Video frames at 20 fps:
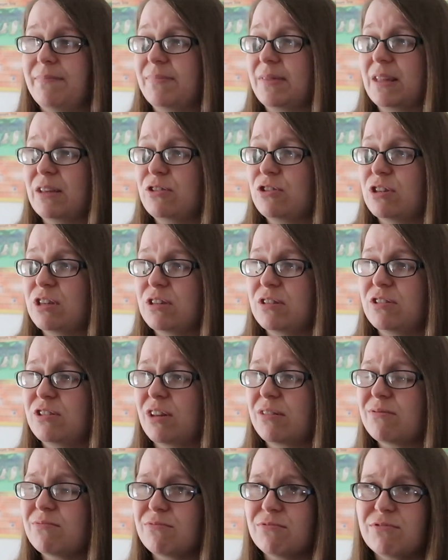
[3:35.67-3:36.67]
She
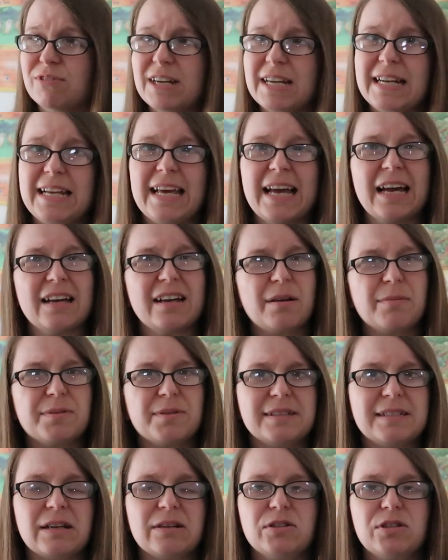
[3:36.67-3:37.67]
doesn't really hang
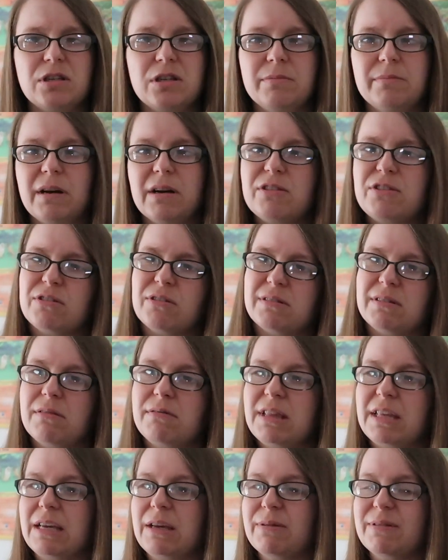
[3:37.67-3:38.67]
upside down too much. I
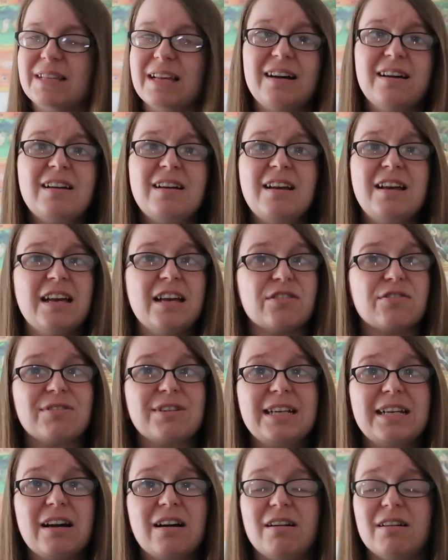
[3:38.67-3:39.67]
don't think it was that. It's
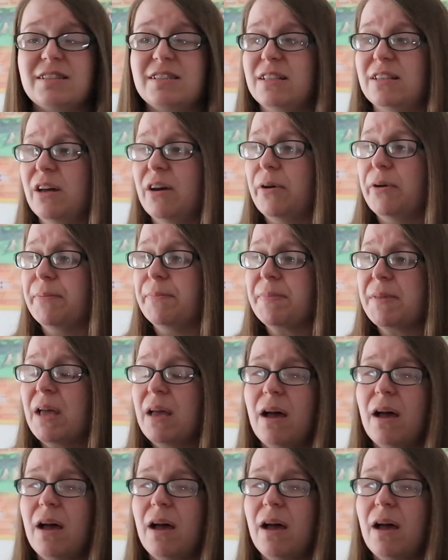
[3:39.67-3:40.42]
really hard to know.